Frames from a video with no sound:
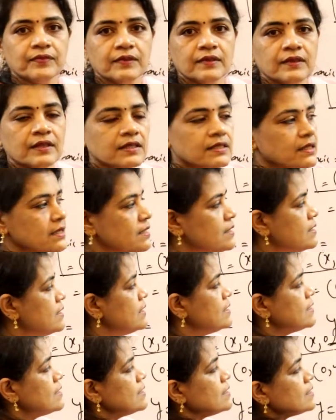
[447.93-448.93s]

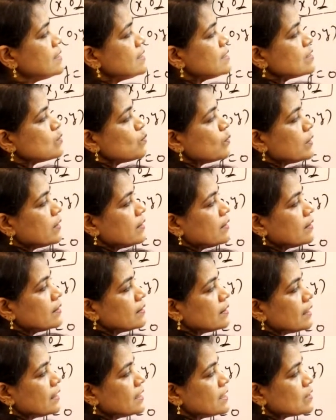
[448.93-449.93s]
is this one,
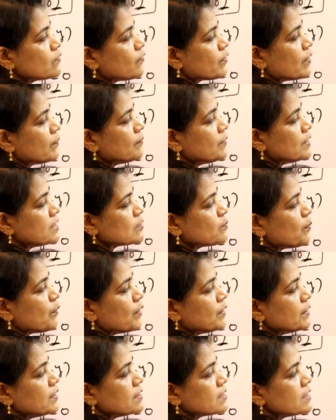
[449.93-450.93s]
that is from this
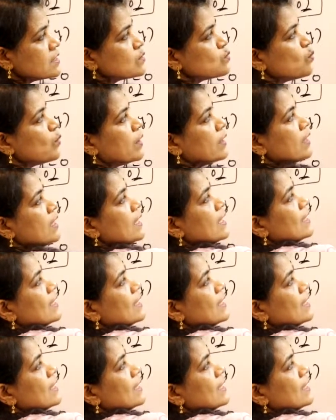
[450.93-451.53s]
point, this is 1,